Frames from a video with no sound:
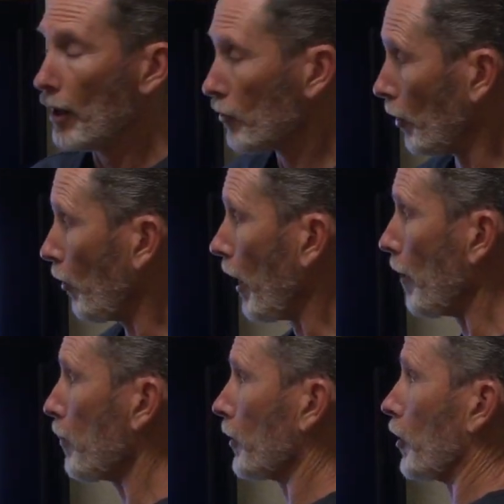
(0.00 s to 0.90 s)
So
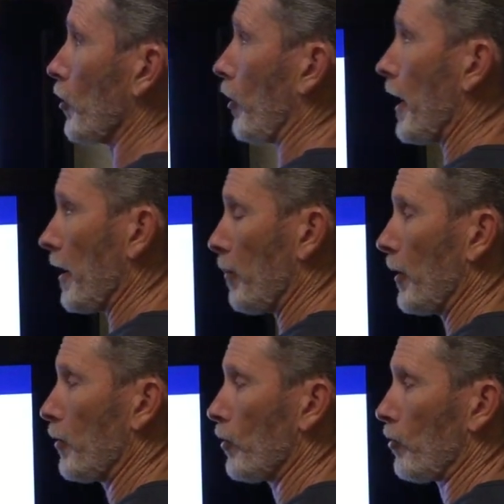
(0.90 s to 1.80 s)
I put this slide up
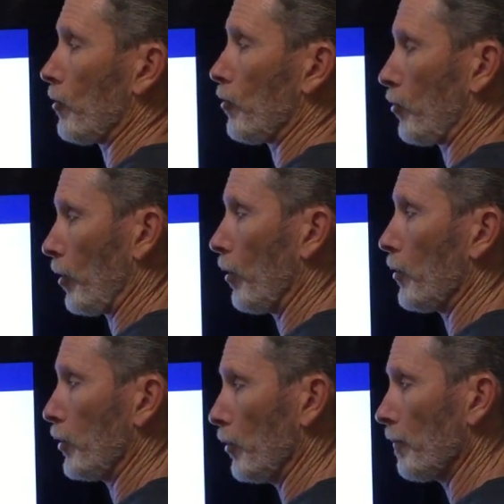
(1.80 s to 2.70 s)
here just to show
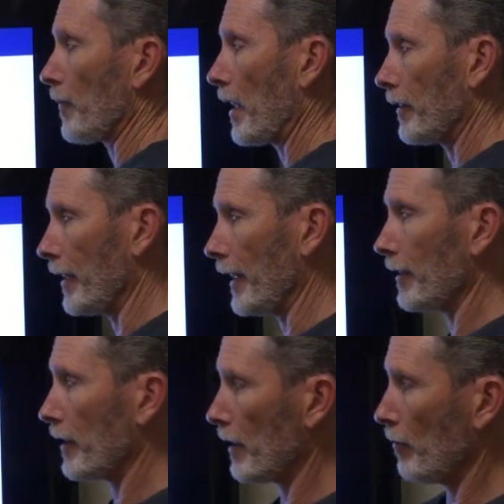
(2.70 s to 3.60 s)
you that
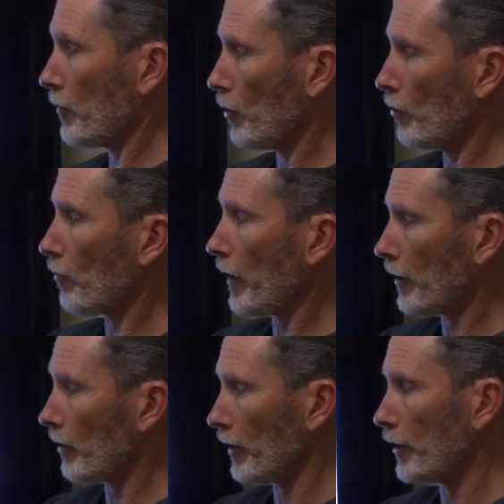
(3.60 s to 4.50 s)
the immune
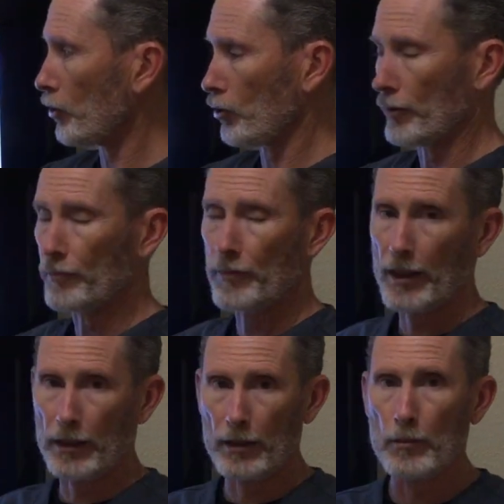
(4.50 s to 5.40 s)
regulation
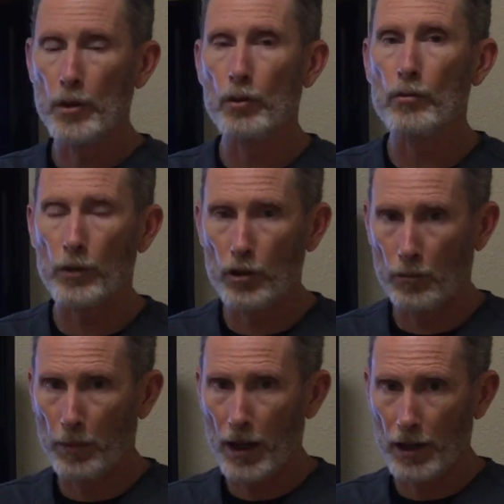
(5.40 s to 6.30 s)
and the immune
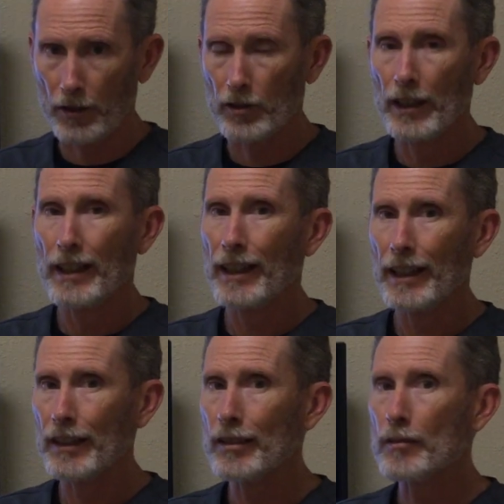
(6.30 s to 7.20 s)
response
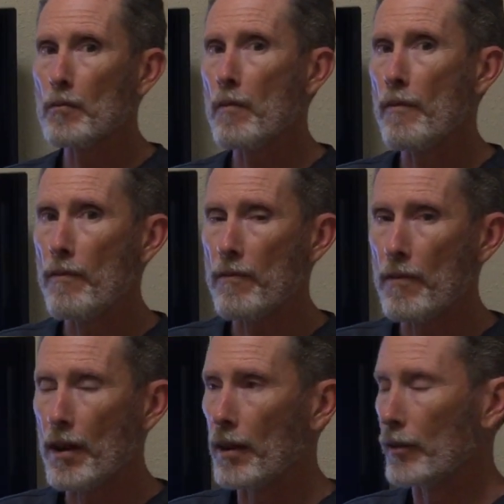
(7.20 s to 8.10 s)
is,
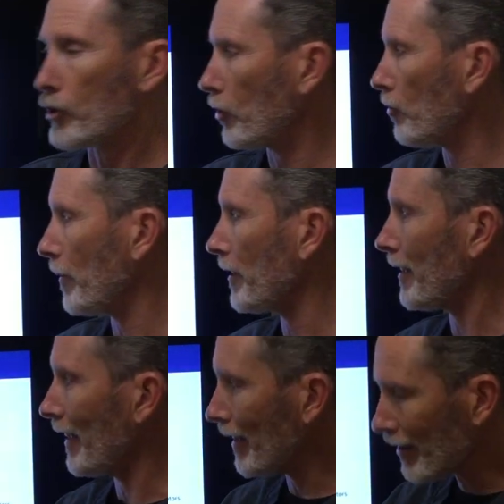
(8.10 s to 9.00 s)

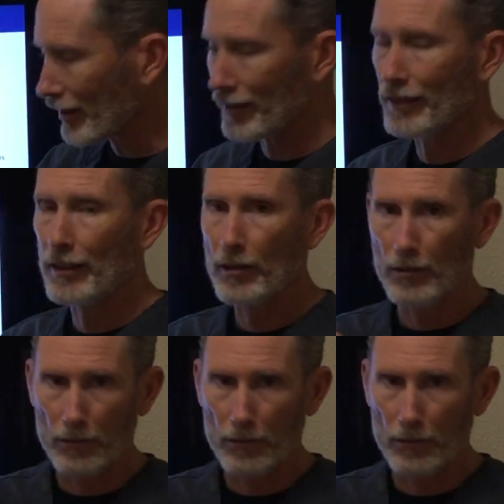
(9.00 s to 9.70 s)
the insulin